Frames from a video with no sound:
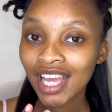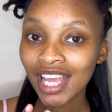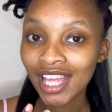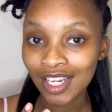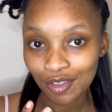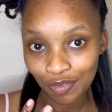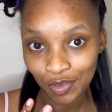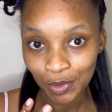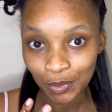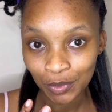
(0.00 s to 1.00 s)
in a
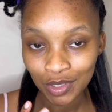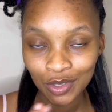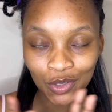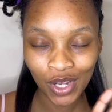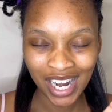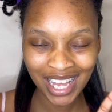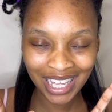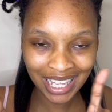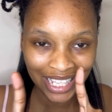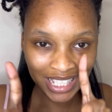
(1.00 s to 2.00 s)
few so la
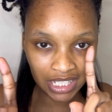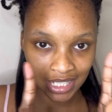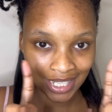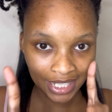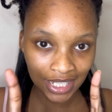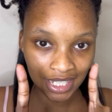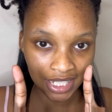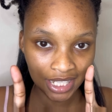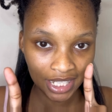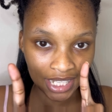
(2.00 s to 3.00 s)
nka kile
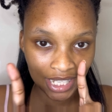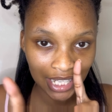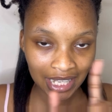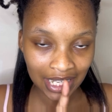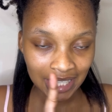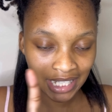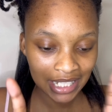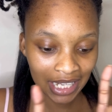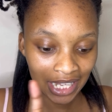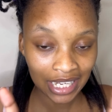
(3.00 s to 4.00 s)
le
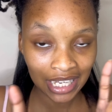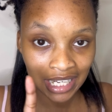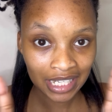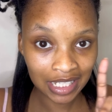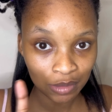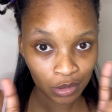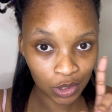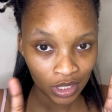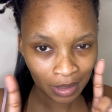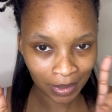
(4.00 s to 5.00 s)
nnaganeleng
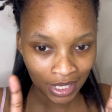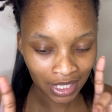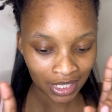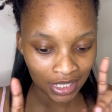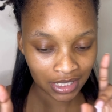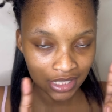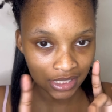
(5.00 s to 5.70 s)
la macalat